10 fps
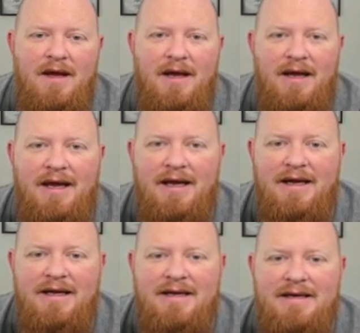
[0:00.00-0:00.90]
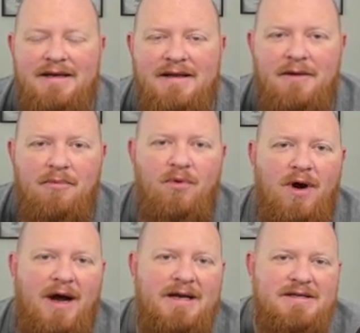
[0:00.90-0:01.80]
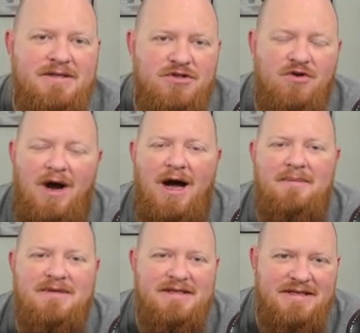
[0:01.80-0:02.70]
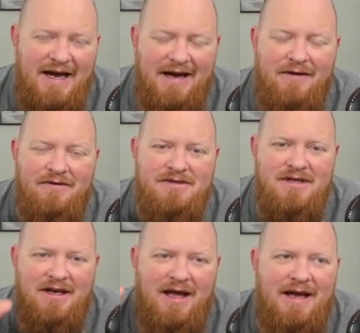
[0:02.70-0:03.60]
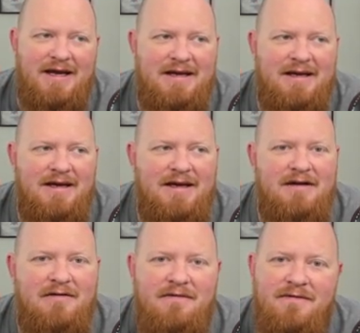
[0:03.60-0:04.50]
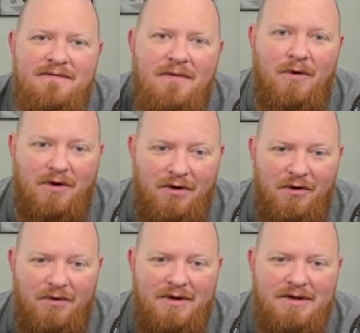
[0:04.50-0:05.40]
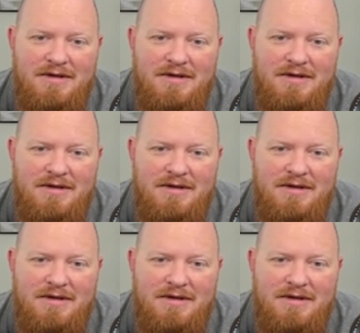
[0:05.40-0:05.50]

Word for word: and the price dropped down to like 4 gold.